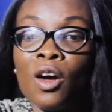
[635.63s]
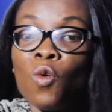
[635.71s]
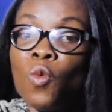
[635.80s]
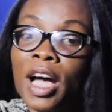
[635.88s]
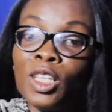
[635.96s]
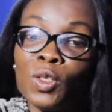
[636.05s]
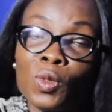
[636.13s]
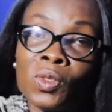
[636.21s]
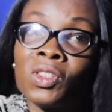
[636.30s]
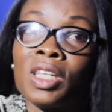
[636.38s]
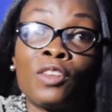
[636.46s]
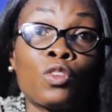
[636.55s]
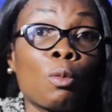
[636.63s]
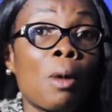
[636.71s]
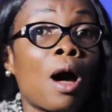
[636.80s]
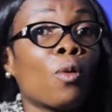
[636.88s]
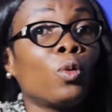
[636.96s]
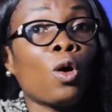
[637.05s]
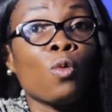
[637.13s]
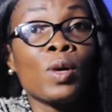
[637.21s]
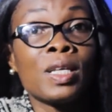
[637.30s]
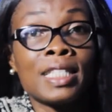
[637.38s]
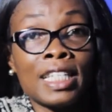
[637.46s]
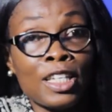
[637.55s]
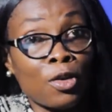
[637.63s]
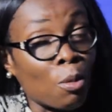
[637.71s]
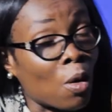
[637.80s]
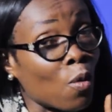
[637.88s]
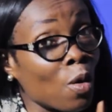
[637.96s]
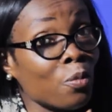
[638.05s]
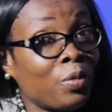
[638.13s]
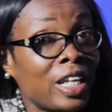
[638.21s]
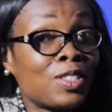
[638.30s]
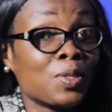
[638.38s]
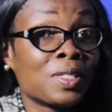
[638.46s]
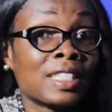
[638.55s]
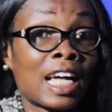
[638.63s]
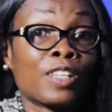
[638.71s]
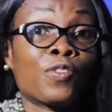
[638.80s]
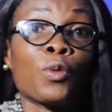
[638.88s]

Where do you start from? I will always say the number one place to start